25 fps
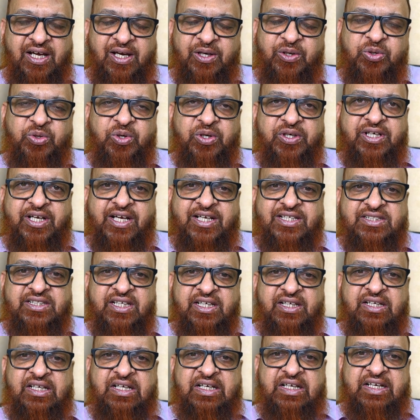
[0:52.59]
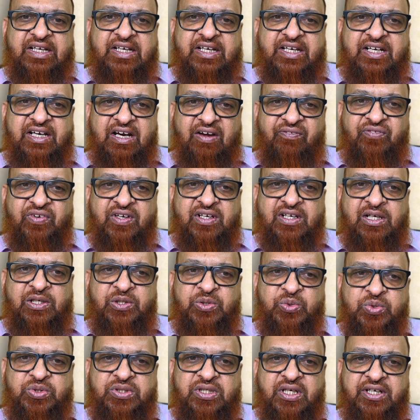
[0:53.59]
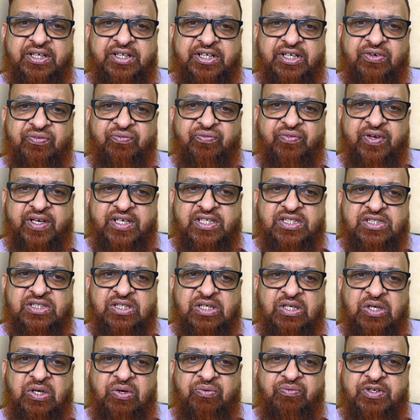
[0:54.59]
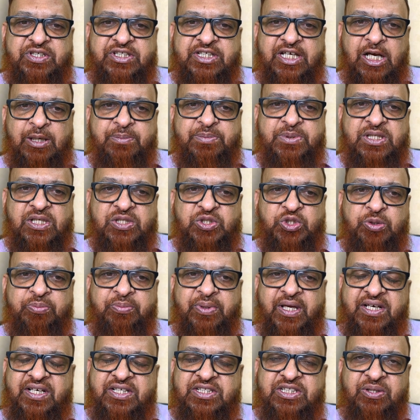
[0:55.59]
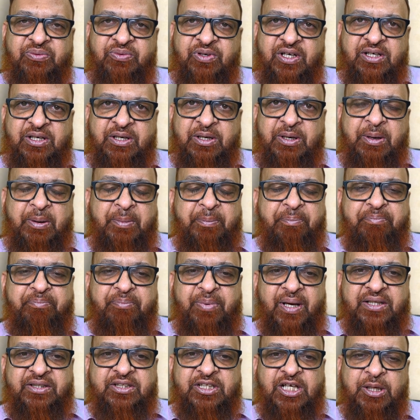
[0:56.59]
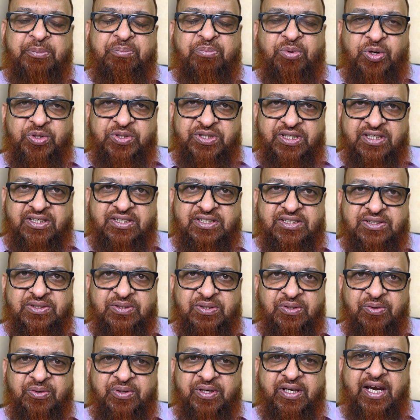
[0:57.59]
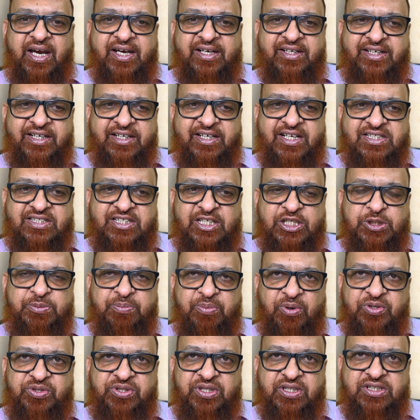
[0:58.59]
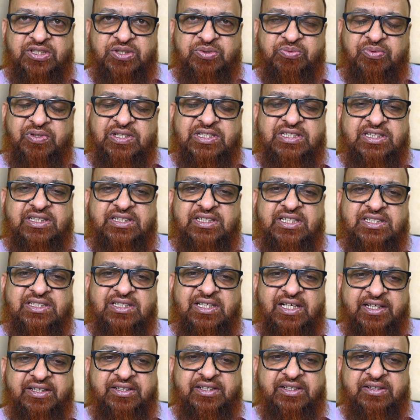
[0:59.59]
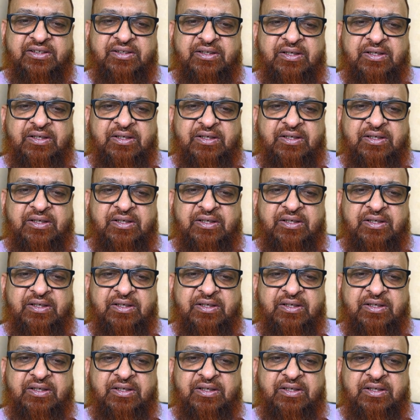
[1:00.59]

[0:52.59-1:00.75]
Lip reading: Anaconda is a graphical user interface which helps us to manage our Python projects, okay, and data science projects. We will see this later.